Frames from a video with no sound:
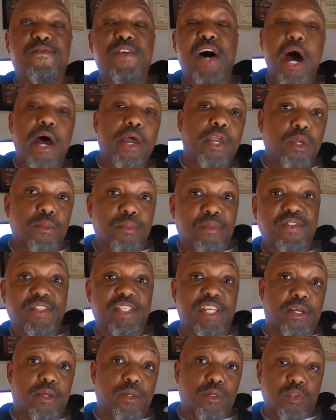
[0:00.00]
volume of
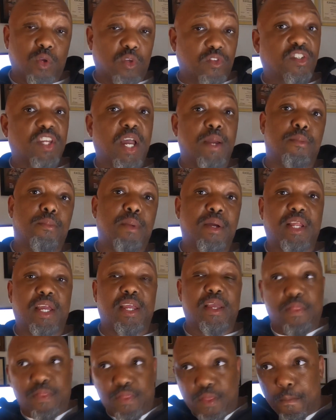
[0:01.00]
sales on Cyber
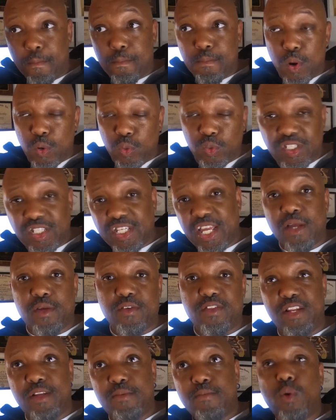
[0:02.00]
Monday. The most
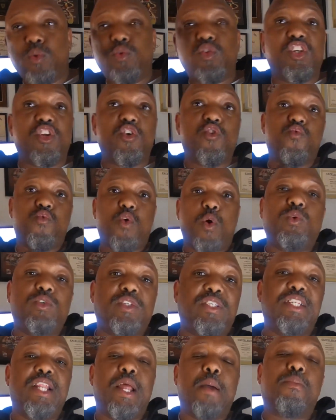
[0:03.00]
sale, the most
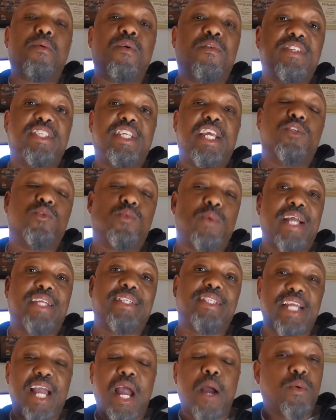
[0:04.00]
gross number of sales we
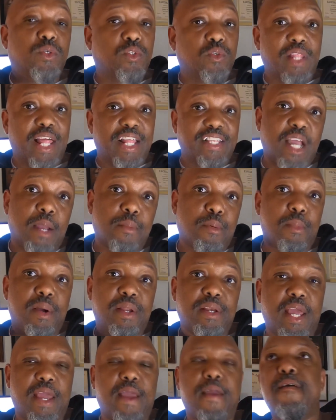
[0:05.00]
actually got was on that Cyber
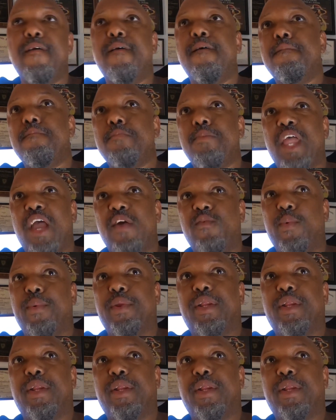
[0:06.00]
Monday. If